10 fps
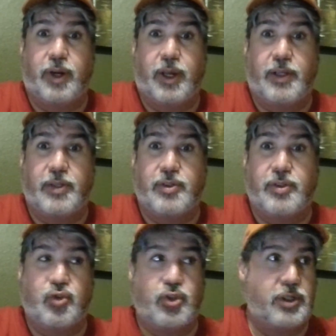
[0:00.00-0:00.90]
And
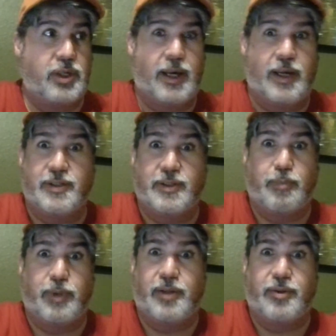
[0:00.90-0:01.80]
she has a
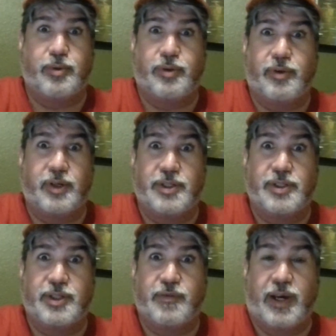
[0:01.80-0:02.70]
plethora of
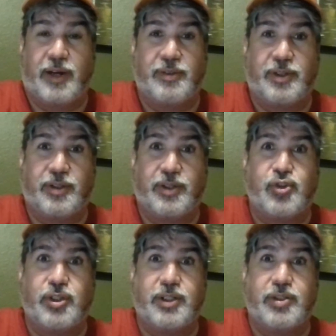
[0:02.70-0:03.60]
stuff out there that
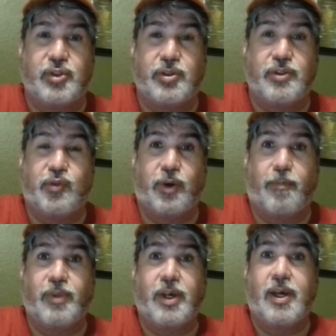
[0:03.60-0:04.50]
she can choose from.